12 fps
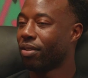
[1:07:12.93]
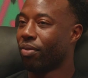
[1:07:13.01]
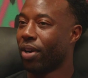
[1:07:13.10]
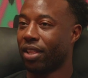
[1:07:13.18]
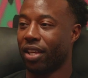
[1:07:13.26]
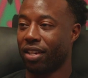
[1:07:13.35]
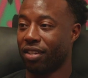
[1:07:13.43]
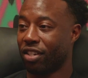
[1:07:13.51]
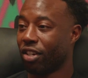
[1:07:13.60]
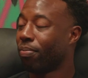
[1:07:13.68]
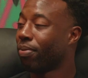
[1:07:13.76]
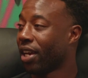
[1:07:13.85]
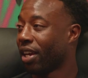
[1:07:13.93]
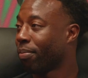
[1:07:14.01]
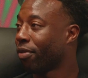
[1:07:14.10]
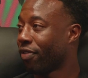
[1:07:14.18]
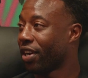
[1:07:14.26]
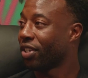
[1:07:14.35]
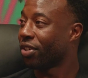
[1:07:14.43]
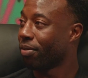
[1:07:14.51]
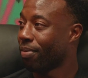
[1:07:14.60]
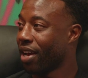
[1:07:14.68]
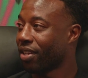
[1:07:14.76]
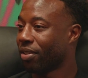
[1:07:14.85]
who I think is still playing
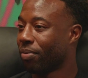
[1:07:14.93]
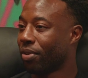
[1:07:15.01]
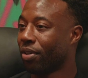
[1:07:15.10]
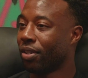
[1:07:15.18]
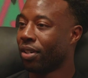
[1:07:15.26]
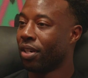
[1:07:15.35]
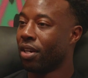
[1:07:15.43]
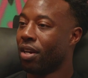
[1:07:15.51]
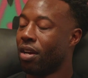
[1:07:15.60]
professional basketball.